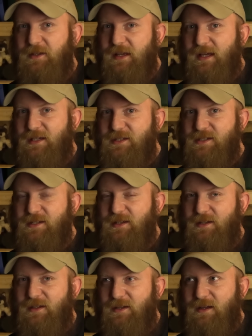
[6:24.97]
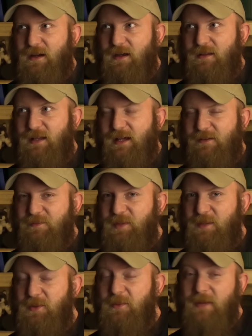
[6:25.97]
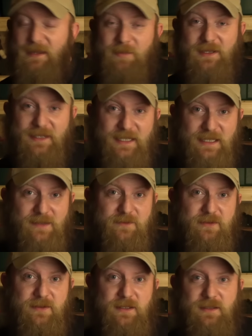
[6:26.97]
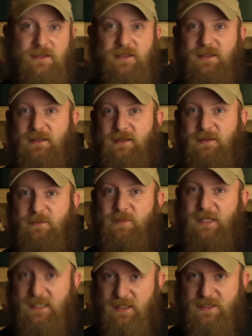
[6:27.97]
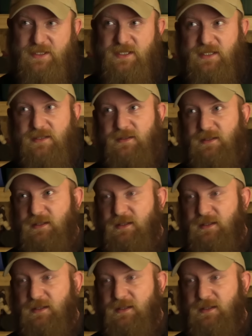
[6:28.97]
as a lot of people may believe. Because